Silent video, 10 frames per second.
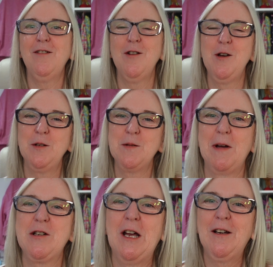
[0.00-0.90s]
if you're new to
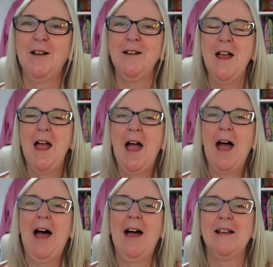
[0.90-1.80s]
my channel,
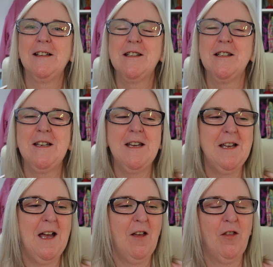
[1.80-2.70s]
and
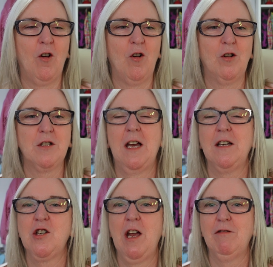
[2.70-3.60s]
today I thought
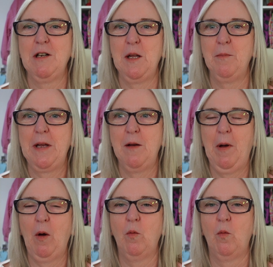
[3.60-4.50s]
I'd share a little bit
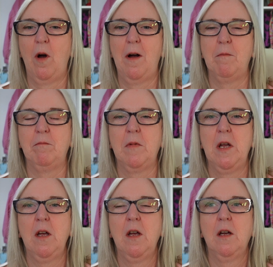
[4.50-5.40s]
about what I'm
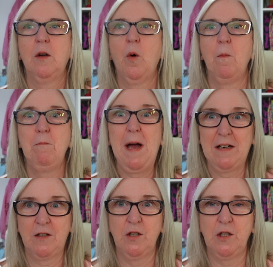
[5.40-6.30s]
going
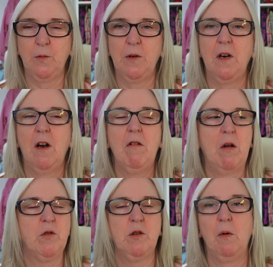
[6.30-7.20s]
back to doing
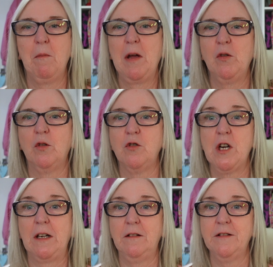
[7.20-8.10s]
around doing my own
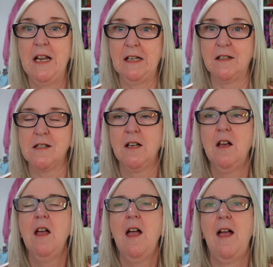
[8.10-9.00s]
gel nails.
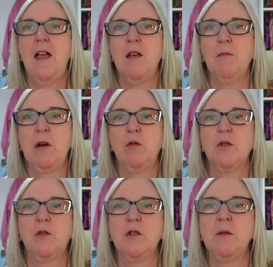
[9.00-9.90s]
I
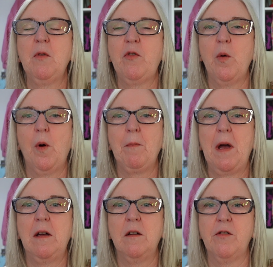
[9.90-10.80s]
know some of you on
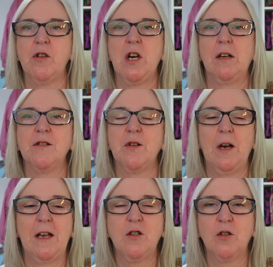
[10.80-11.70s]
my other channel, so
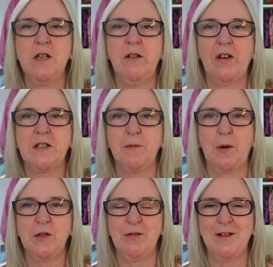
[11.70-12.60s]
like Dotty, have asked
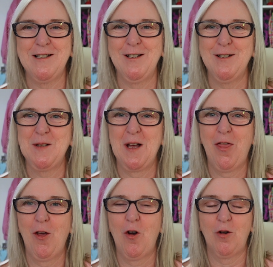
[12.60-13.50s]
about it recently, so I
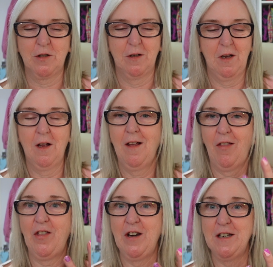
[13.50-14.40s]
thought
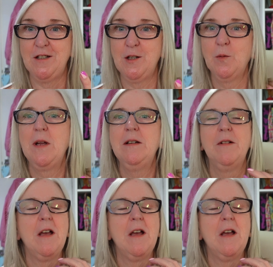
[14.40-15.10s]
they need doing,